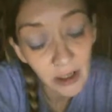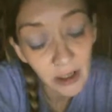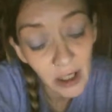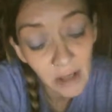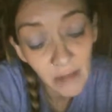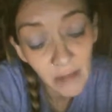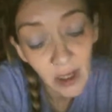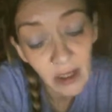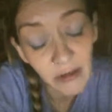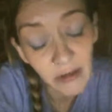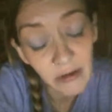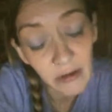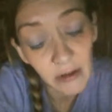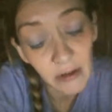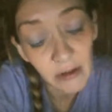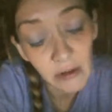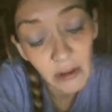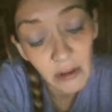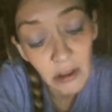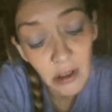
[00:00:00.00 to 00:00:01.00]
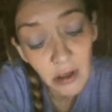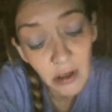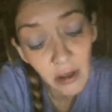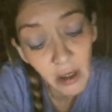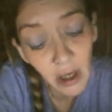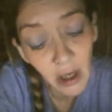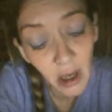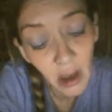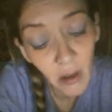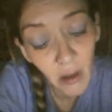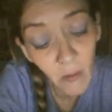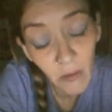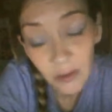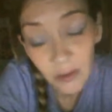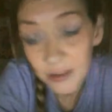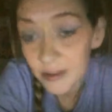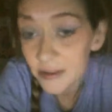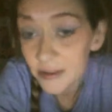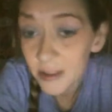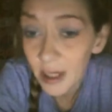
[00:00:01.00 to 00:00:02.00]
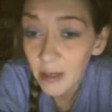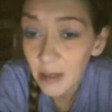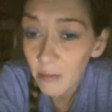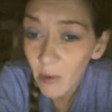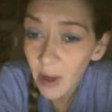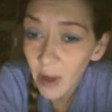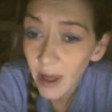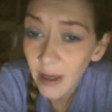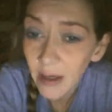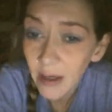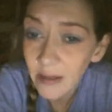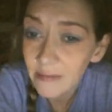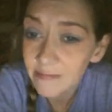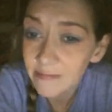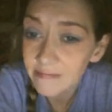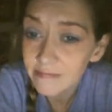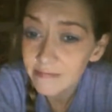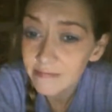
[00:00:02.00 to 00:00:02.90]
grandmother was the same way.